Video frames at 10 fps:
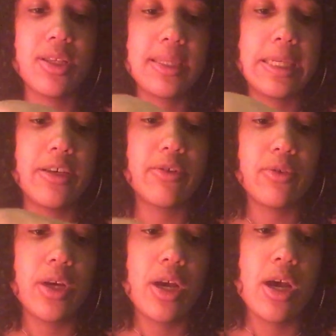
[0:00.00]
is
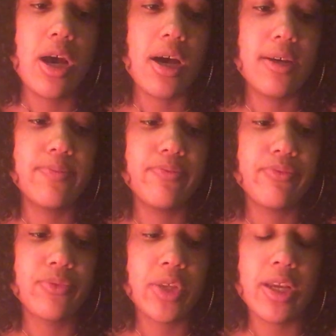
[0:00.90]
Leo.
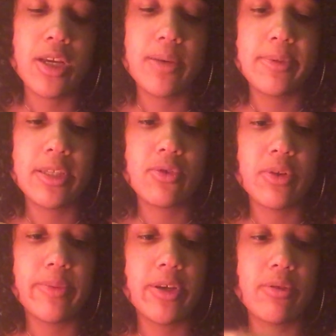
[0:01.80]
King of Cups is
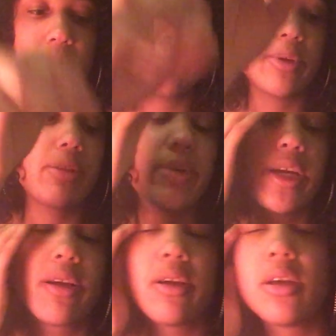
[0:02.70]
Scorpio, by the
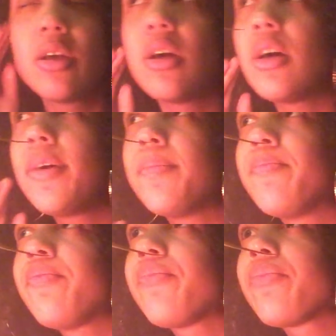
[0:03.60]
way.
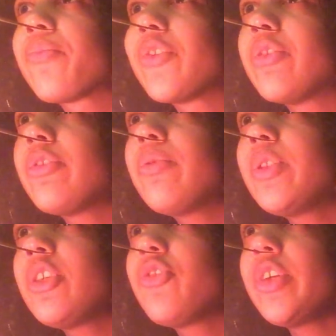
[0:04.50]
So
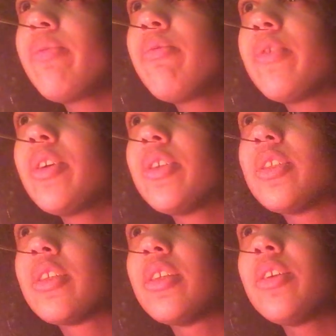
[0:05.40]
with the Strength
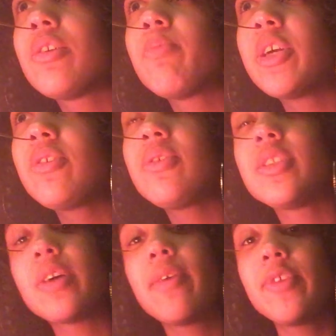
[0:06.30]
reversed, your partner
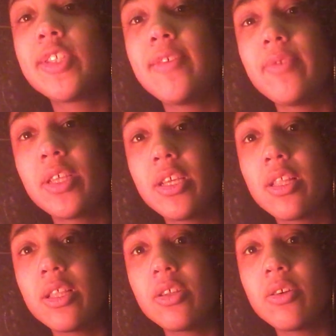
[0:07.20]
is obviously feeling
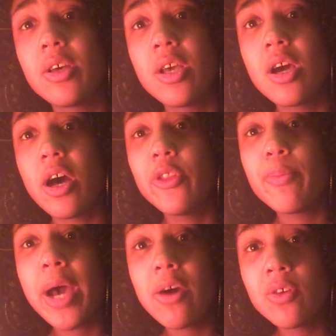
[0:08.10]
a little on the
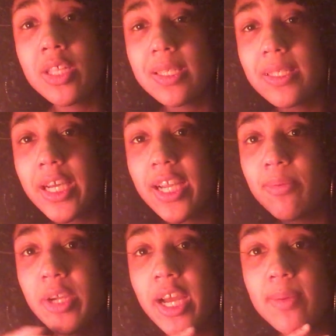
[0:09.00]
powerless
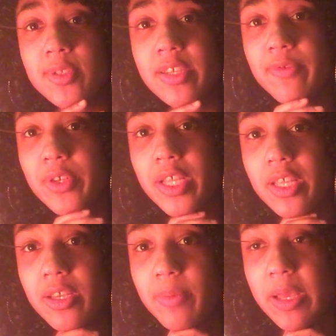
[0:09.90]
side, perhaps. They feel
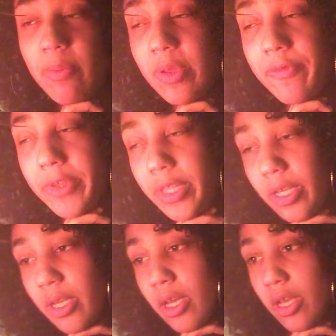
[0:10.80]
like they might be feeling